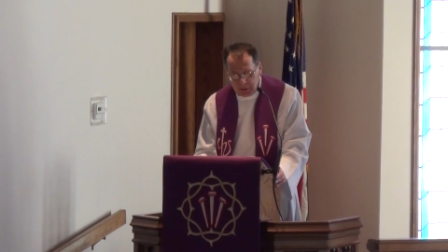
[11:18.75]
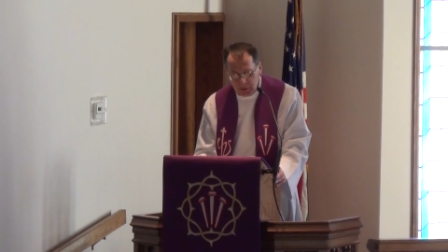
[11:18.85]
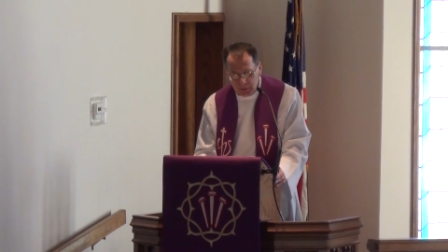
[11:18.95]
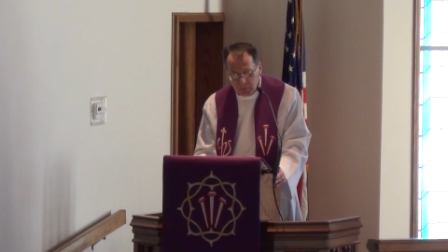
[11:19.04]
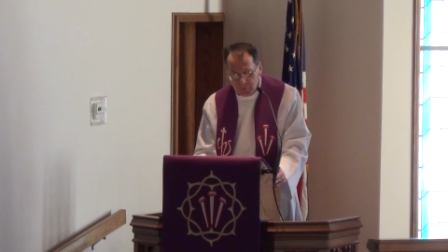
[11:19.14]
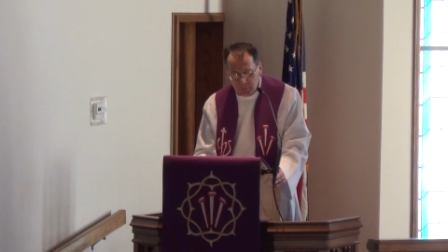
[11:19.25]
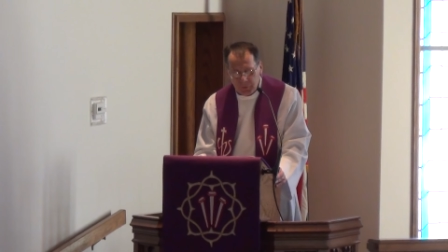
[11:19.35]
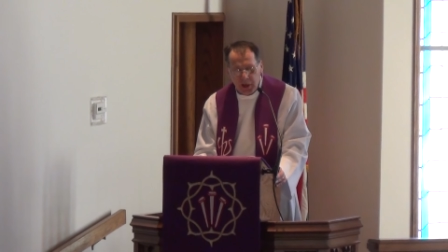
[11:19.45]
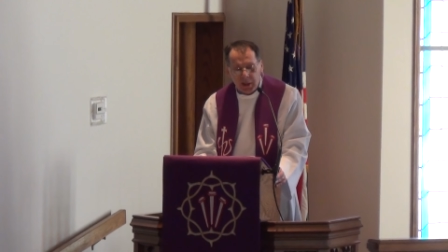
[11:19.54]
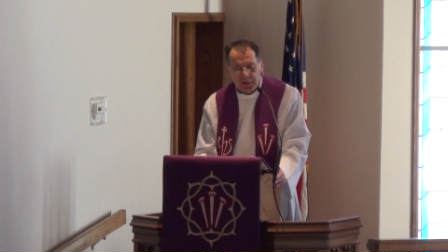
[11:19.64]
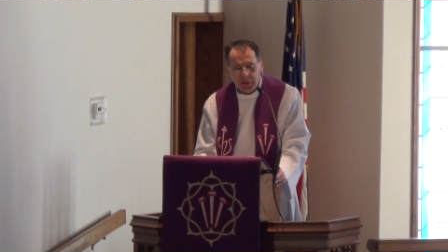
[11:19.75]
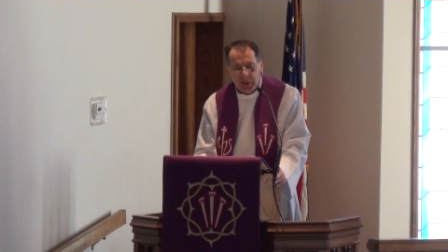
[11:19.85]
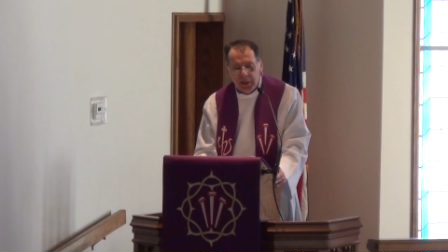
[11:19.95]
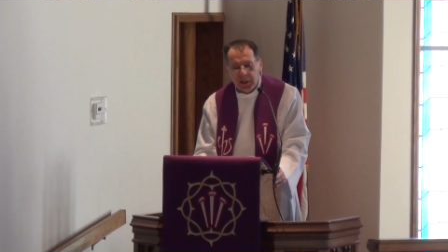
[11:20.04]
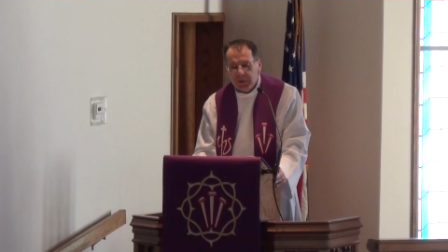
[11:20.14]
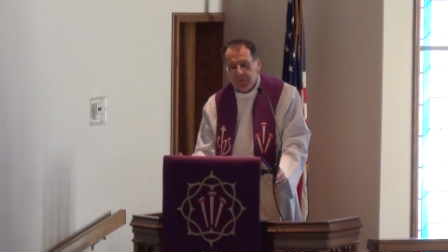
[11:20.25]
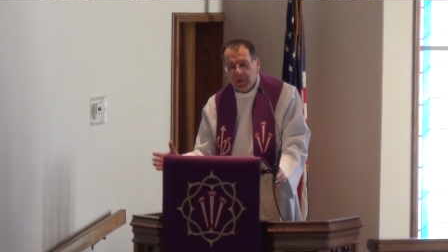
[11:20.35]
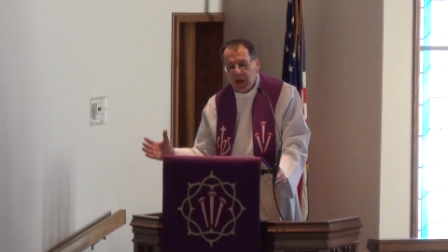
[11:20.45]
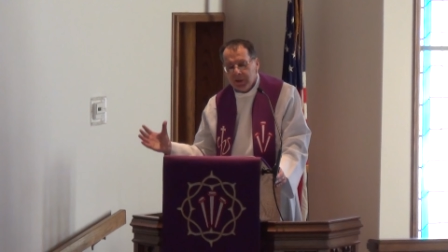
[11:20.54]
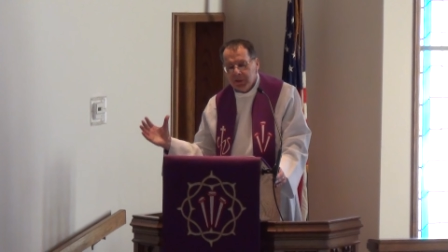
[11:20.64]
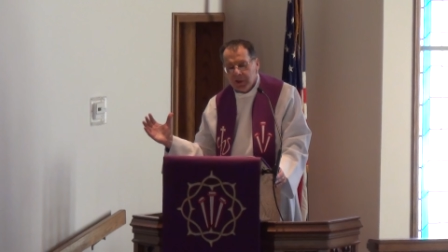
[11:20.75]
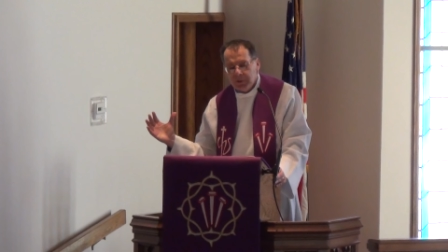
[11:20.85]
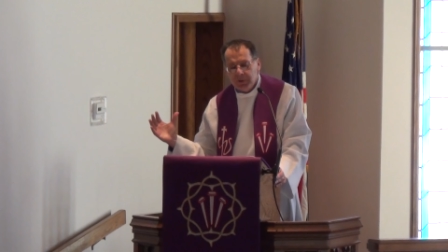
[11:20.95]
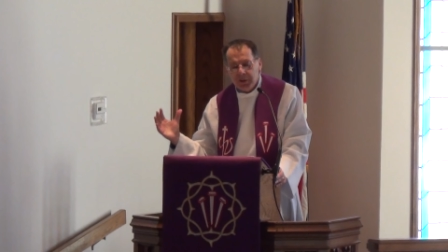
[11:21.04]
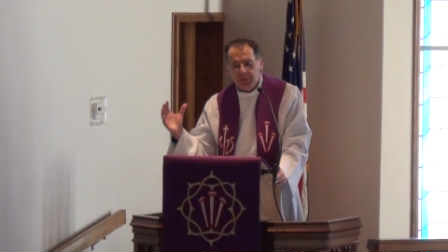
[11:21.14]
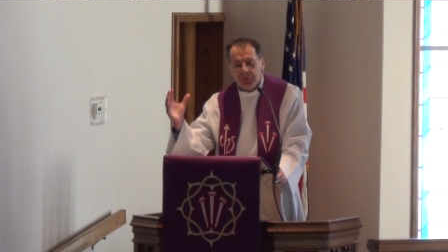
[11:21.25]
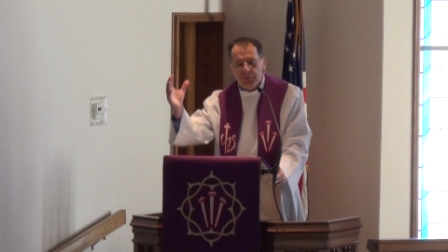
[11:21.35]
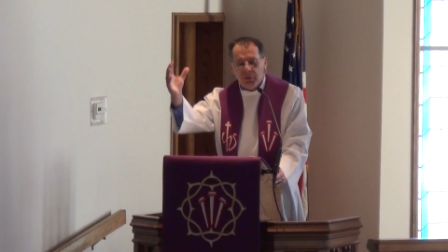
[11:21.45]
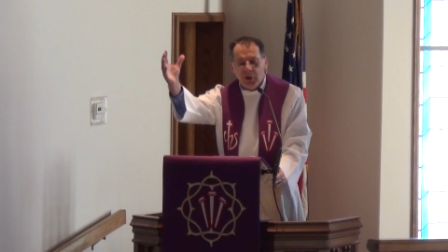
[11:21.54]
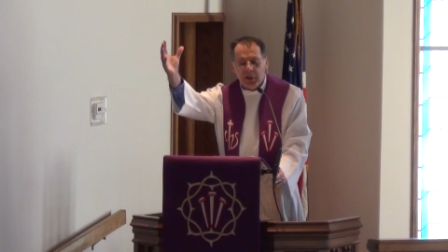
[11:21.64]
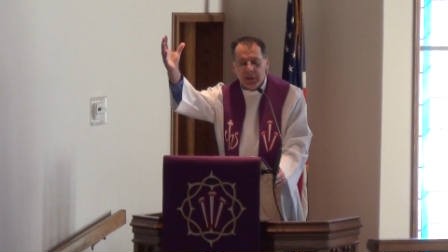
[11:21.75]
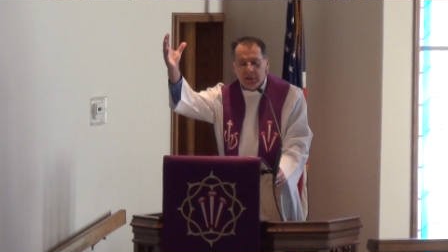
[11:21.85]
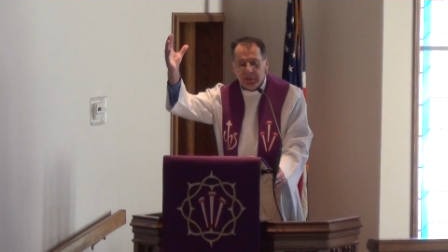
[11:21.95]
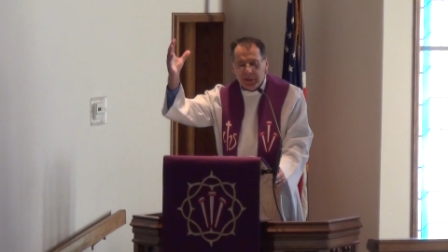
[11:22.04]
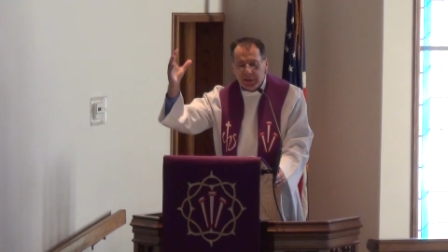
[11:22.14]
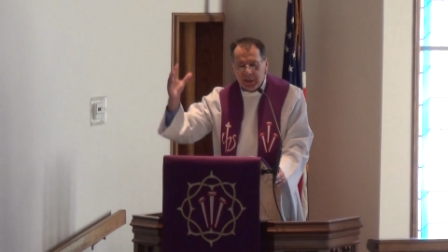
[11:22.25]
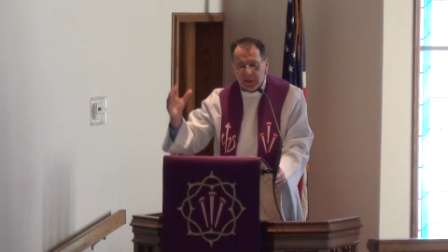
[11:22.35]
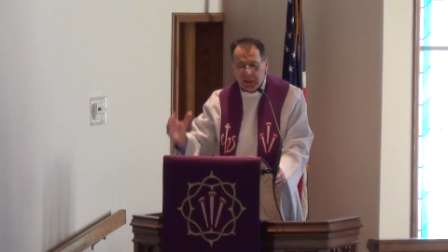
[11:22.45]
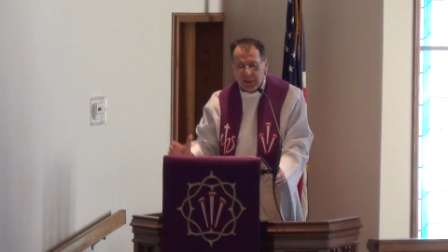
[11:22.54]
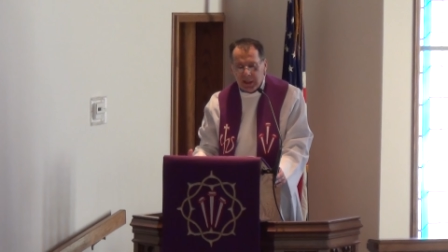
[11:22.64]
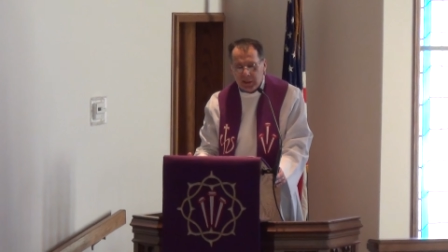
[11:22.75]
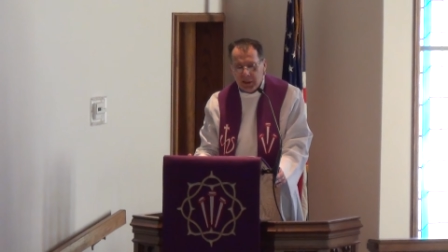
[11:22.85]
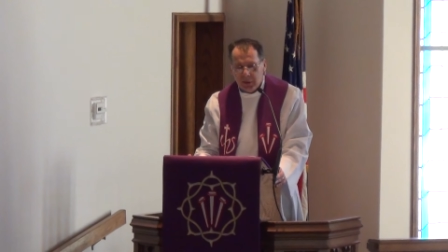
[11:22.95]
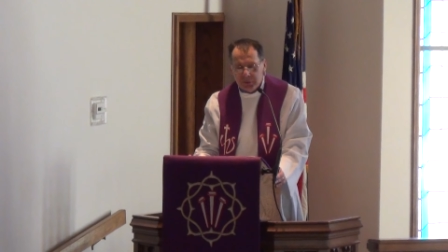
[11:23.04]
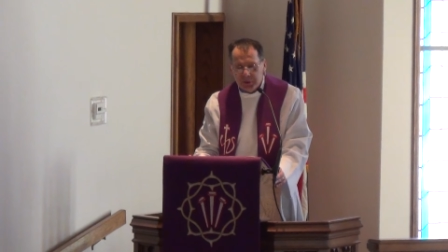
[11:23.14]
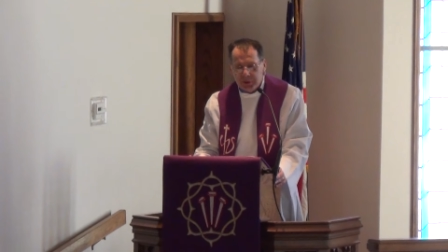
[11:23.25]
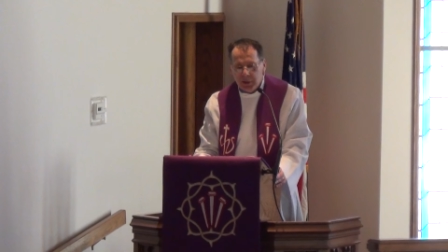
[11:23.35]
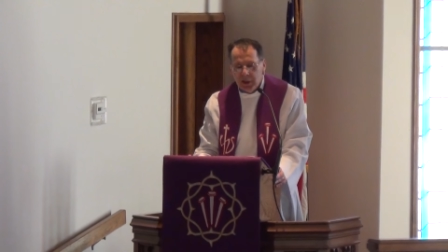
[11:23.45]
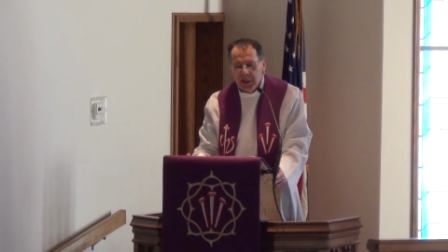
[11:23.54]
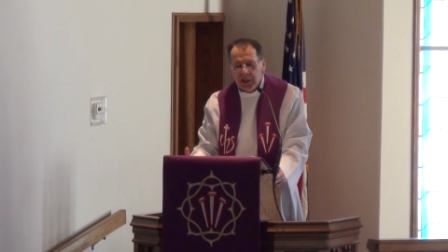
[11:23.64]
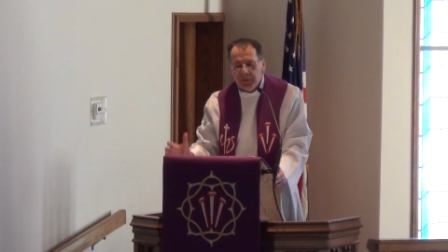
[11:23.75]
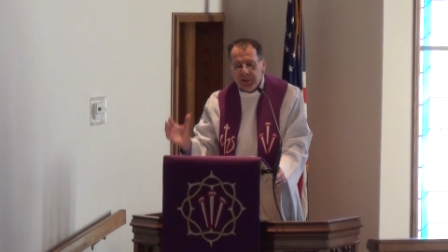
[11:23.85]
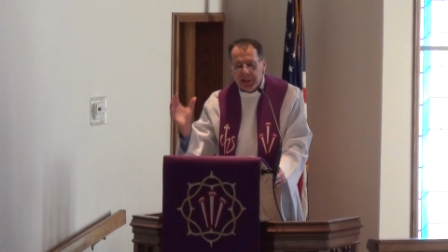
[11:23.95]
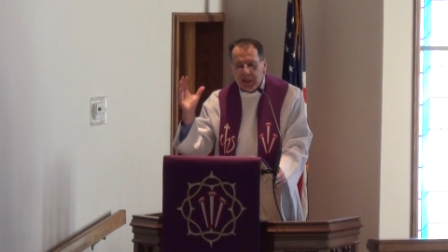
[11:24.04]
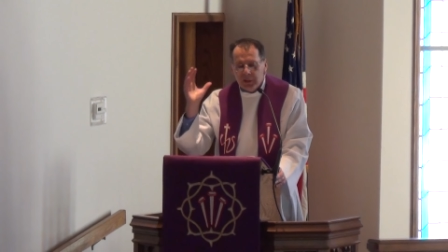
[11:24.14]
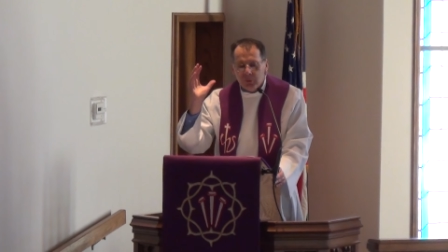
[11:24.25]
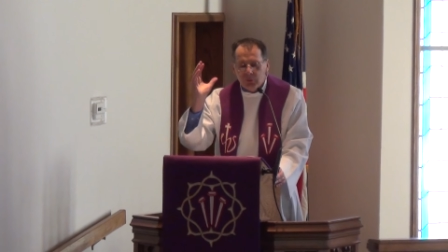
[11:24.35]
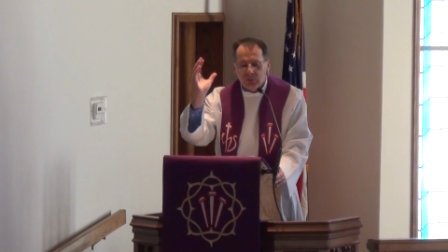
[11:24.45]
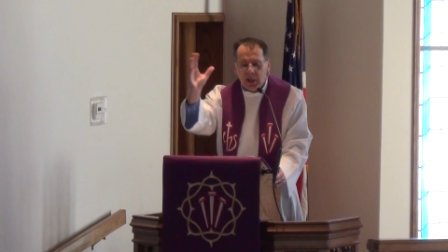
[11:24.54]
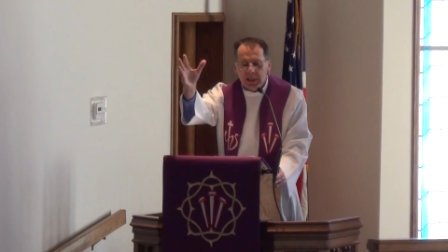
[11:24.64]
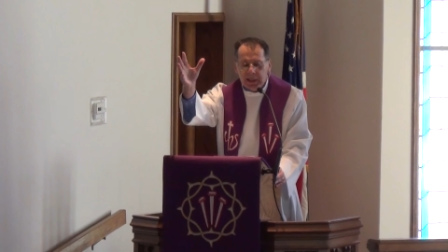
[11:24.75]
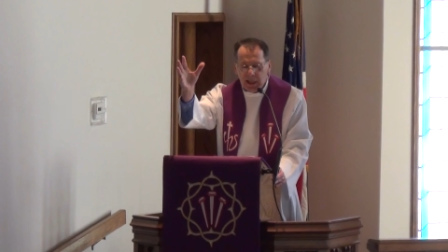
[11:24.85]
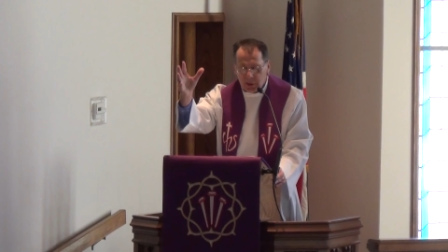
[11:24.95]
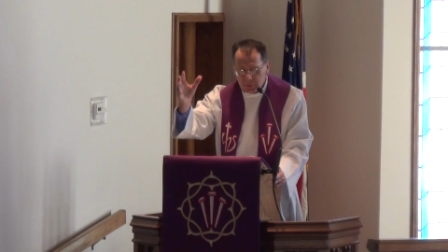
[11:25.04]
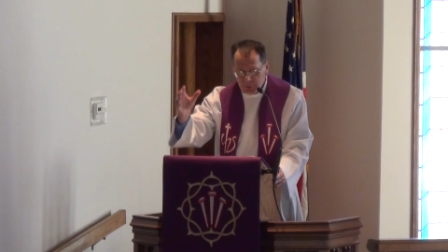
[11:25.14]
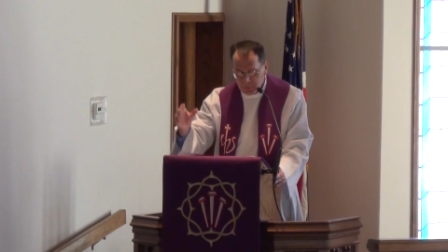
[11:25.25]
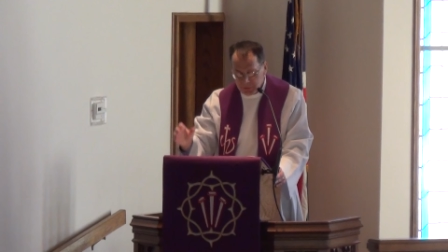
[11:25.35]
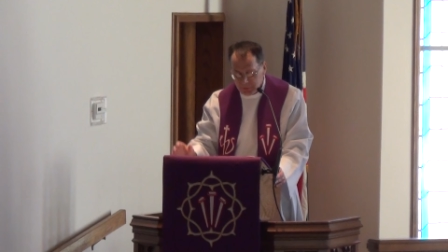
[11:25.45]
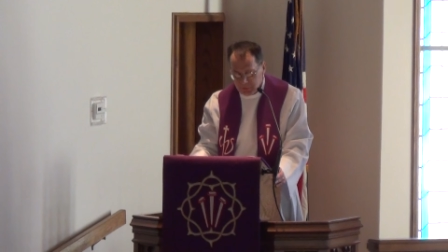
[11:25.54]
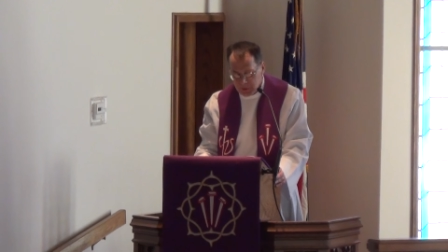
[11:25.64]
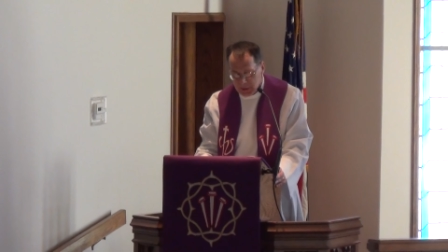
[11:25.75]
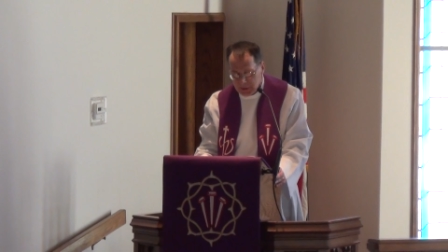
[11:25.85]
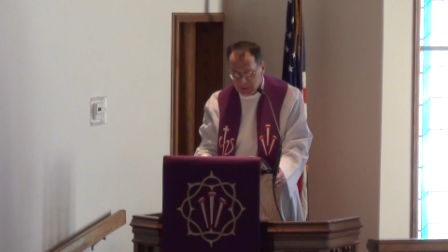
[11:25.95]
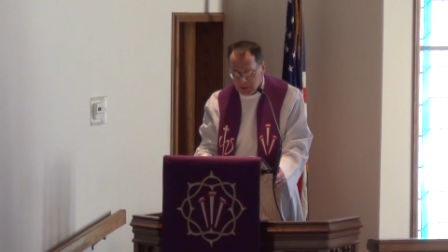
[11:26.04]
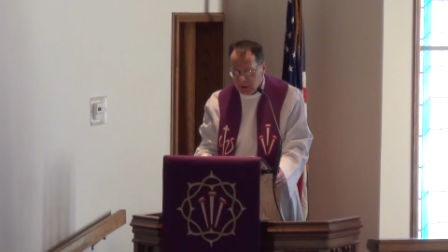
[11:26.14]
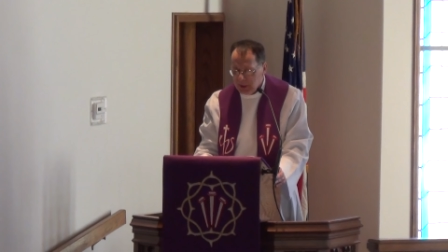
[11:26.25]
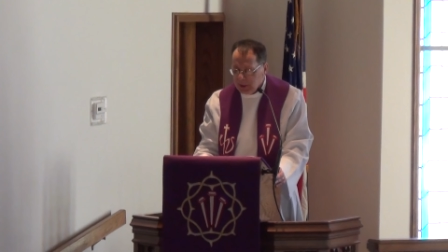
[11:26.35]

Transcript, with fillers: near to his father, his father does an extraordinary thing in that culture. He begins running out to his son.